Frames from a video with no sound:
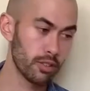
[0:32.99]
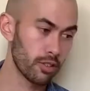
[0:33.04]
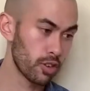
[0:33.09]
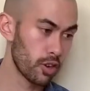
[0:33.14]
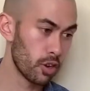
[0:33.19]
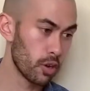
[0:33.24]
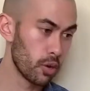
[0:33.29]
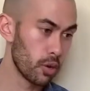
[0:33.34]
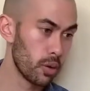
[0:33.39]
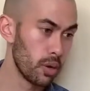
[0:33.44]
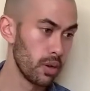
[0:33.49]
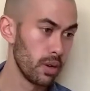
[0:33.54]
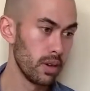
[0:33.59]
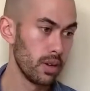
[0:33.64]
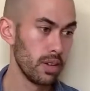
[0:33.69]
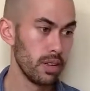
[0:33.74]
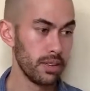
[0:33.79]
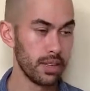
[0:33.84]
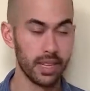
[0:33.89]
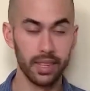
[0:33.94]
So
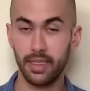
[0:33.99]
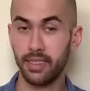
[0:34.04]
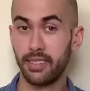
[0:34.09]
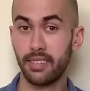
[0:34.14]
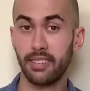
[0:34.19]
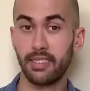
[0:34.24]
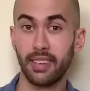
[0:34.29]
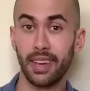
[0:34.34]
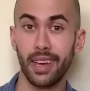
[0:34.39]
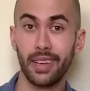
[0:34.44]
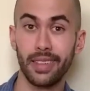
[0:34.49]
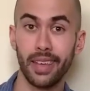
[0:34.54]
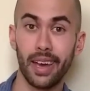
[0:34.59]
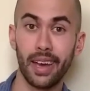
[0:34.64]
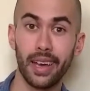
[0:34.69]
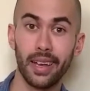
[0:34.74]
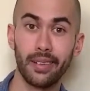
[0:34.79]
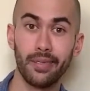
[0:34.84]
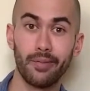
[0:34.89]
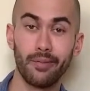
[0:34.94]
needless to say,
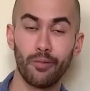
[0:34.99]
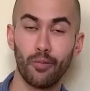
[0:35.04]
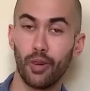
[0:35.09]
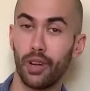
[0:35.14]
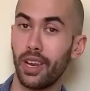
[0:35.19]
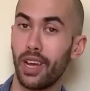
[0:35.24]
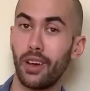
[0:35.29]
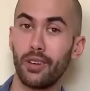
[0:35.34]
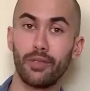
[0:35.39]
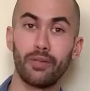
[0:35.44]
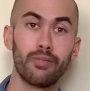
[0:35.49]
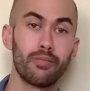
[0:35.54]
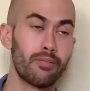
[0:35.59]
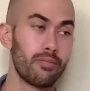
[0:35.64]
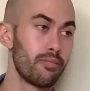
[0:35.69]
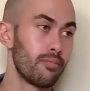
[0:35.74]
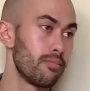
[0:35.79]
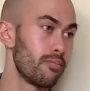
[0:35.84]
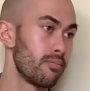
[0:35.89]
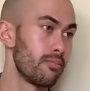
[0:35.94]
that went out
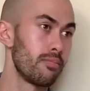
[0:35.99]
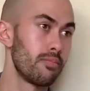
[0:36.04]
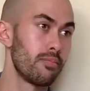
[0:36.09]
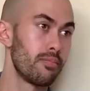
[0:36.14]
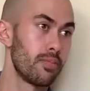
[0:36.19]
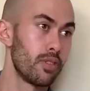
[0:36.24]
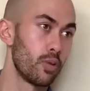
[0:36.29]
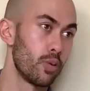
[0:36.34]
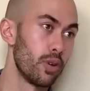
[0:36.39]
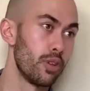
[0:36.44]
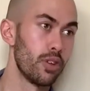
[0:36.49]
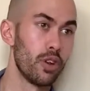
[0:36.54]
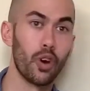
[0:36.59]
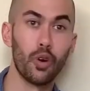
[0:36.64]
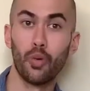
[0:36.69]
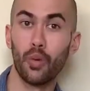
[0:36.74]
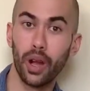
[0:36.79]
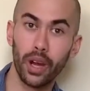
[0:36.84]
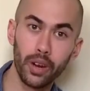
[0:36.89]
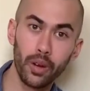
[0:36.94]
the window
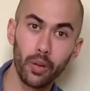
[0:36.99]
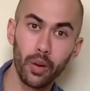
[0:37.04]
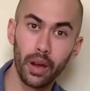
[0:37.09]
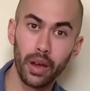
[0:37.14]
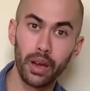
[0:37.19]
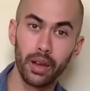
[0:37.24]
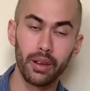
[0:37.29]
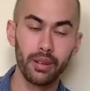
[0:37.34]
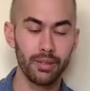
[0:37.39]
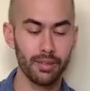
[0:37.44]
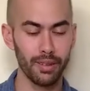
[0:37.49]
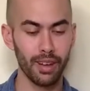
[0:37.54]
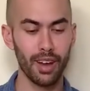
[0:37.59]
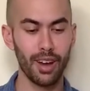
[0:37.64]
right away,